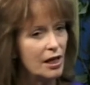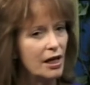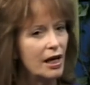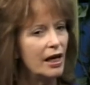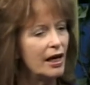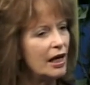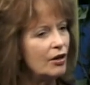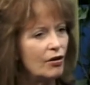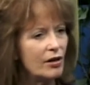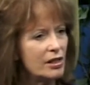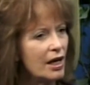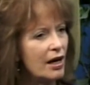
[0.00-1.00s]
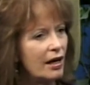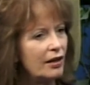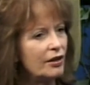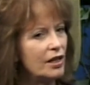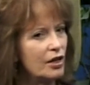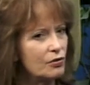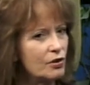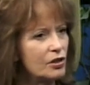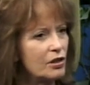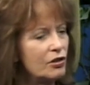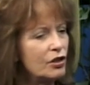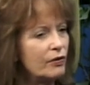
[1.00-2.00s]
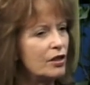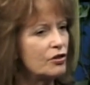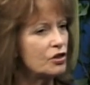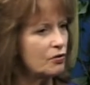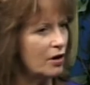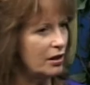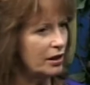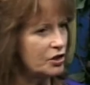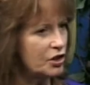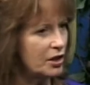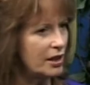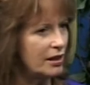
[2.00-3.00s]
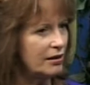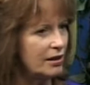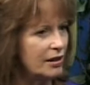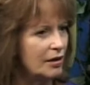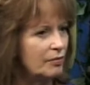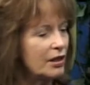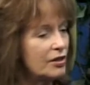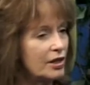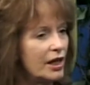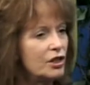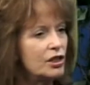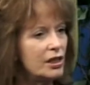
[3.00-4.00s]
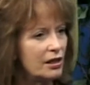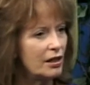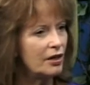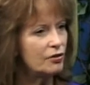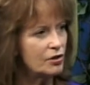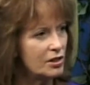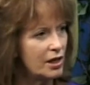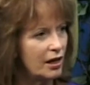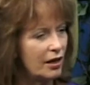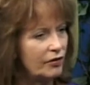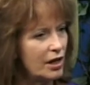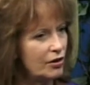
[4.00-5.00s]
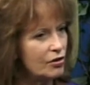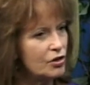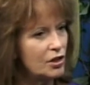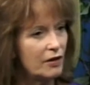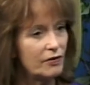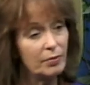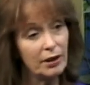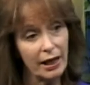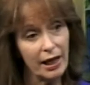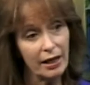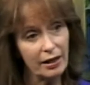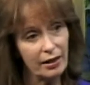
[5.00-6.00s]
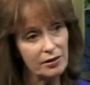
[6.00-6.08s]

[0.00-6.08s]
And had always had an interest in doing astrology because I did understand the energy of the planets.